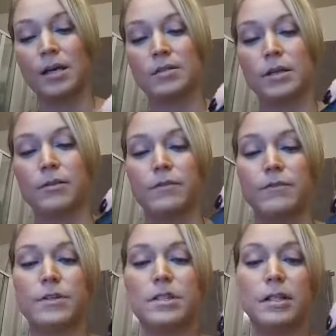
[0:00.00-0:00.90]
So
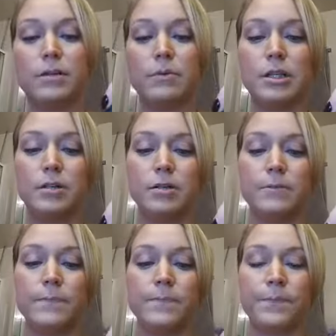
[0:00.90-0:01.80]
first thing you want to
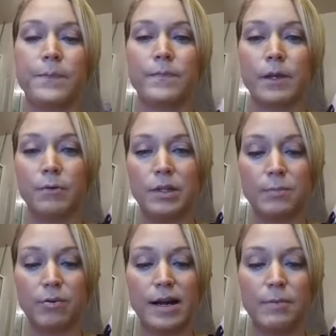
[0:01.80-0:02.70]
do with
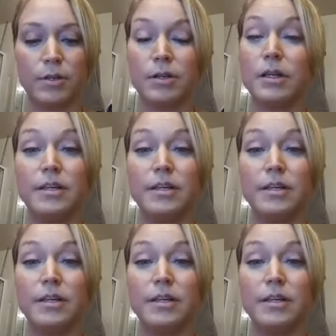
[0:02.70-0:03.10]
the primer,